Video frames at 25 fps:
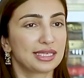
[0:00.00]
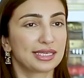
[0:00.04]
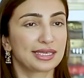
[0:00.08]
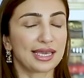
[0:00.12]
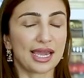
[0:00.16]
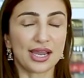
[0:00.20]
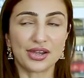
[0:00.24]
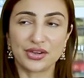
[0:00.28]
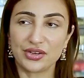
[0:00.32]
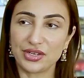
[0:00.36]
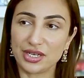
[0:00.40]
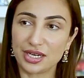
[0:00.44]

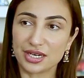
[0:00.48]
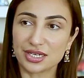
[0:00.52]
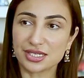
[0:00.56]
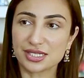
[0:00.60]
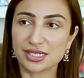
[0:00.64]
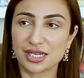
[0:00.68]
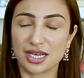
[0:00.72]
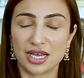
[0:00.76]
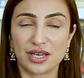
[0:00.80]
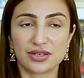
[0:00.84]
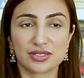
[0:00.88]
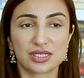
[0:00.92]
carry
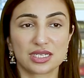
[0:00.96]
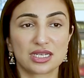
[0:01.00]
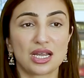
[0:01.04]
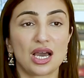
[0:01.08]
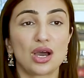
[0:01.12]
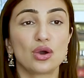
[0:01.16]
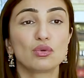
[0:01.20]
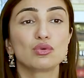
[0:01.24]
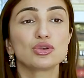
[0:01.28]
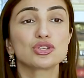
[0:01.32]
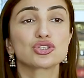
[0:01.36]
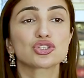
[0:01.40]
ourselves and
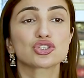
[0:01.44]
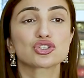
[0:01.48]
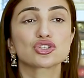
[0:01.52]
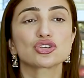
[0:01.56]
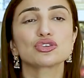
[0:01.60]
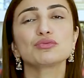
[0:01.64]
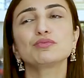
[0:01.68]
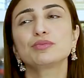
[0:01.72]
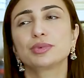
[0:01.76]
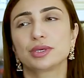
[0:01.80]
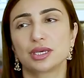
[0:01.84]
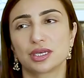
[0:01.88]
how we
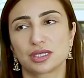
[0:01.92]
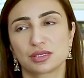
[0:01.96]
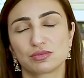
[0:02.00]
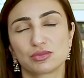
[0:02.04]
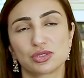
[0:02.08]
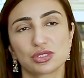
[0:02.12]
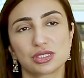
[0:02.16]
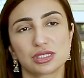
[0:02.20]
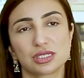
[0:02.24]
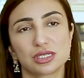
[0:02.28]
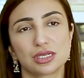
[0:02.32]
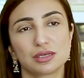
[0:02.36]
should be as
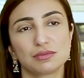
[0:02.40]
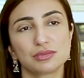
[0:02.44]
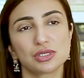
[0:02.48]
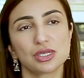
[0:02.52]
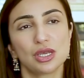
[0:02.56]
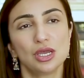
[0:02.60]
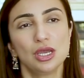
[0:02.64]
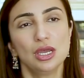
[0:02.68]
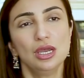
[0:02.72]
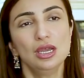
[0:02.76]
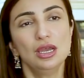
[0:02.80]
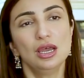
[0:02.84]

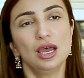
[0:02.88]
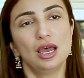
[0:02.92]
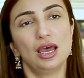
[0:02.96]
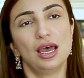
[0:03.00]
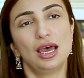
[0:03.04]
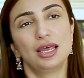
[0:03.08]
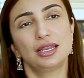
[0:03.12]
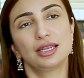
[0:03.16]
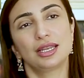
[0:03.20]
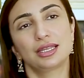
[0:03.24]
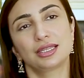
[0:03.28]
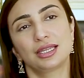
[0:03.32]
Muslims.
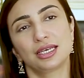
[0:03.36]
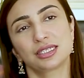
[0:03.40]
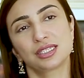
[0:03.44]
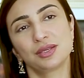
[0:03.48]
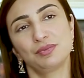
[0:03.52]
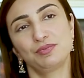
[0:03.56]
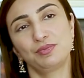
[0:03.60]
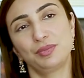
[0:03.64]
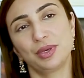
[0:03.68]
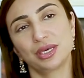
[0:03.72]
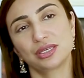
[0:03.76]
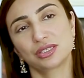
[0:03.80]
And there's
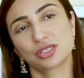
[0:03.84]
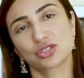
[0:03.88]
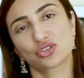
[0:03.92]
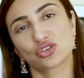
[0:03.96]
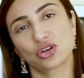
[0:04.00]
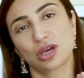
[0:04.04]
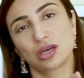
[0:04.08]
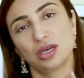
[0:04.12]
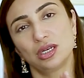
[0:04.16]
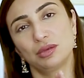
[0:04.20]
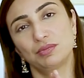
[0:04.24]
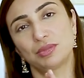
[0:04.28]
a big
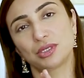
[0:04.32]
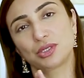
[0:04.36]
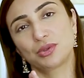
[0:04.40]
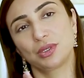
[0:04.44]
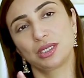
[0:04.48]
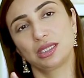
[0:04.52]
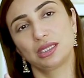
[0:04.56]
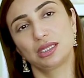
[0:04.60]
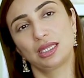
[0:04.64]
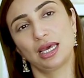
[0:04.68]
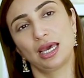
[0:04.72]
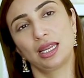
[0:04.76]
struggle
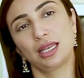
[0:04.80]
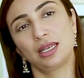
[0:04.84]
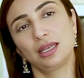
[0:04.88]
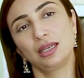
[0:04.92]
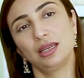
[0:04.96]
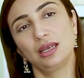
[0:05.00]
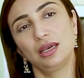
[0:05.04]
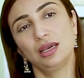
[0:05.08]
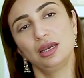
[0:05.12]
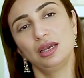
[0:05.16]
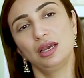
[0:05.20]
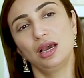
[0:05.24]
between
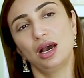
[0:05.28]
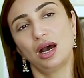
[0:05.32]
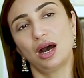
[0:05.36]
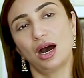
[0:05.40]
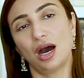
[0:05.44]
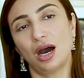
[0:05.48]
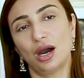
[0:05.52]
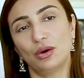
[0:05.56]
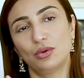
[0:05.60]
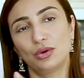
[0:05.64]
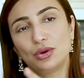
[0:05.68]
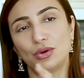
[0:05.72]
then
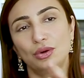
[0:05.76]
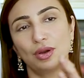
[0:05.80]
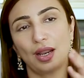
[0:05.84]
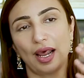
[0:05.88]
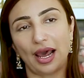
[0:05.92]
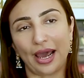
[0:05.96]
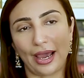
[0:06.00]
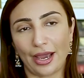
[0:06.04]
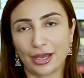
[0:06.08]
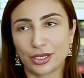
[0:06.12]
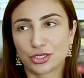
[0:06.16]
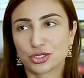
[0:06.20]
our
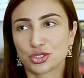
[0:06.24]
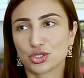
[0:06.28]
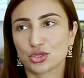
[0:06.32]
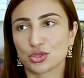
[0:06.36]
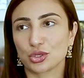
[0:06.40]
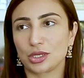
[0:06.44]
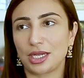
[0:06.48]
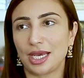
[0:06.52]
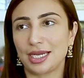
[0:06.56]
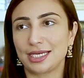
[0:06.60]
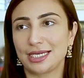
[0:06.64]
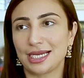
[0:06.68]

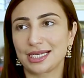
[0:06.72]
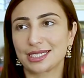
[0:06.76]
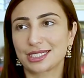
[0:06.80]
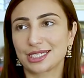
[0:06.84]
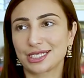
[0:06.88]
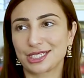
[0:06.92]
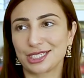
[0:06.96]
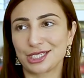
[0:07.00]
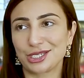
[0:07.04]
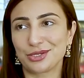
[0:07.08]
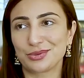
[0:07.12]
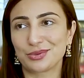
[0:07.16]
actual
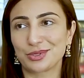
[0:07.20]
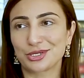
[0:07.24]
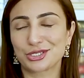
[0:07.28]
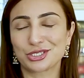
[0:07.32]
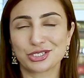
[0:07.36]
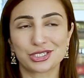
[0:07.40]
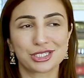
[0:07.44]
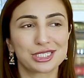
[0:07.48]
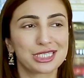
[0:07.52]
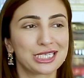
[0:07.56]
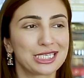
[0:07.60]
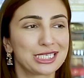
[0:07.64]
identity, which
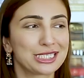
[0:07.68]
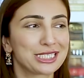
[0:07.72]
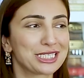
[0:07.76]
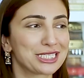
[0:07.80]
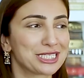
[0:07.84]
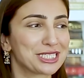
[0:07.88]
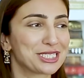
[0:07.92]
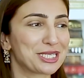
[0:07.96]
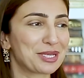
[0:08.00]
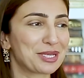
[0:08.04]
is the Indian